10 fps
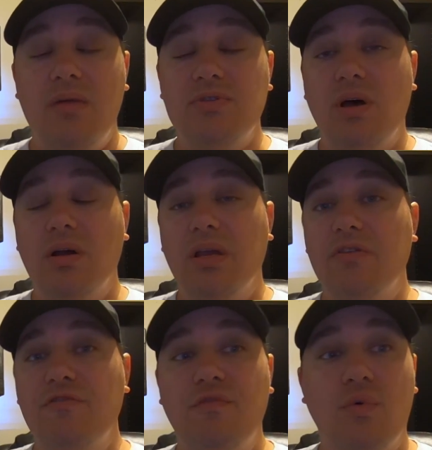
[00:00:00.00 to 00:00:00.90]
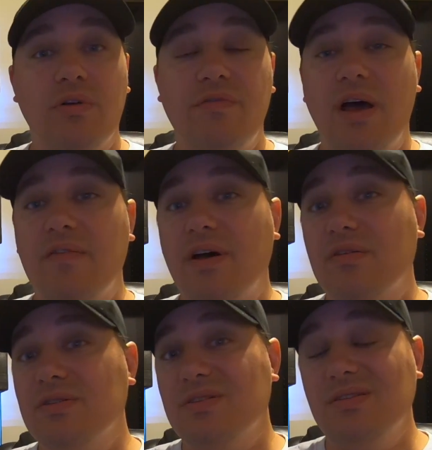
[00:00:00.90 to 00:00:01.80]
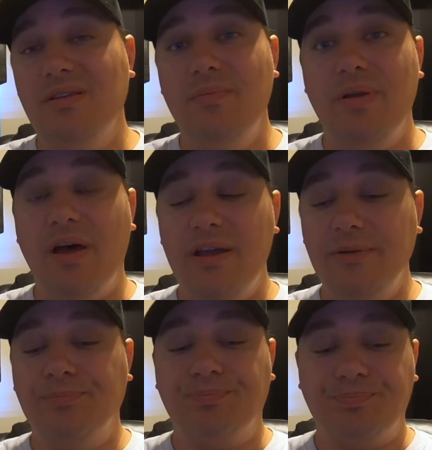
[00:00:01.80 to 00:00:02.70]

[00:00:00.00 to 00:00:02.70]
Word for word: I'm talking four to five hours of sleep a night.